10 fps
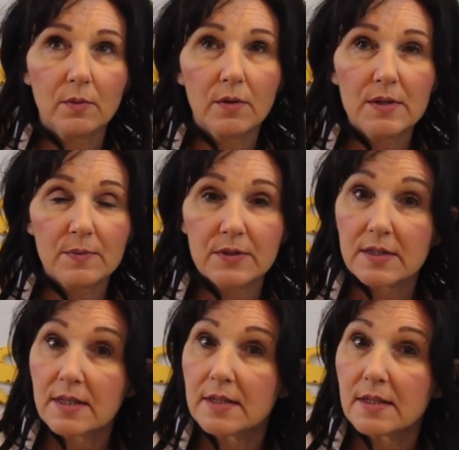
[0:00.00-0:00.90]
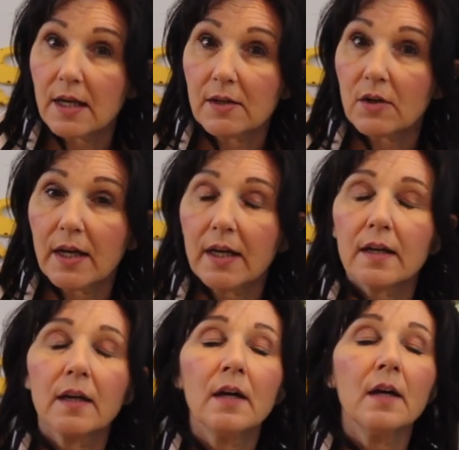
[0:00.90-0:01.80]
What are we supposed to say, skein or hank?